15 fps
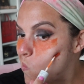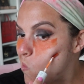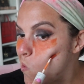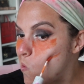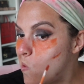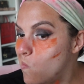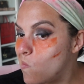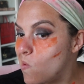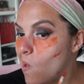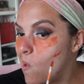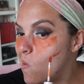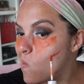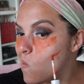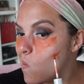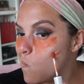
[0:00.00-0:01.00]
You're even
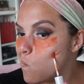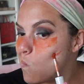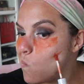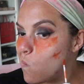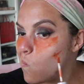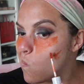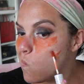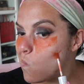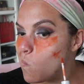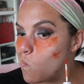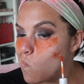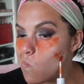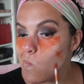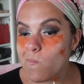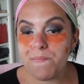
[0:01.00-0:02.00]
getting some.
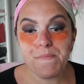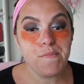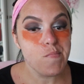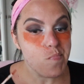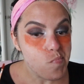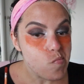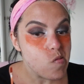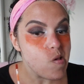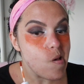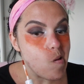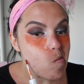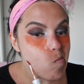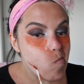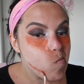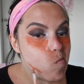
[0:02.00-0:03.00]

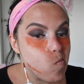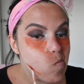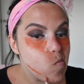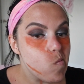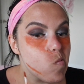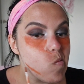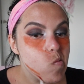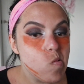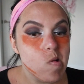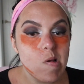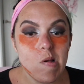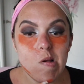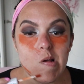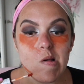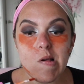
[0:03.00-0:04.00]
Yep.
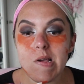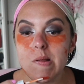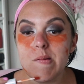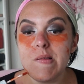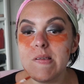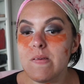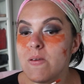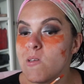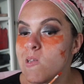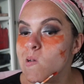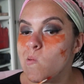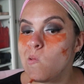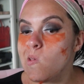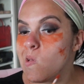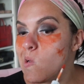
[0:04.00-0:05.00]
And I'm gonna do it
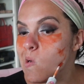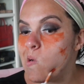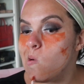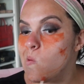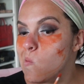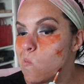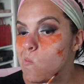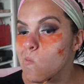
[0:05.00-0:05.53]
down here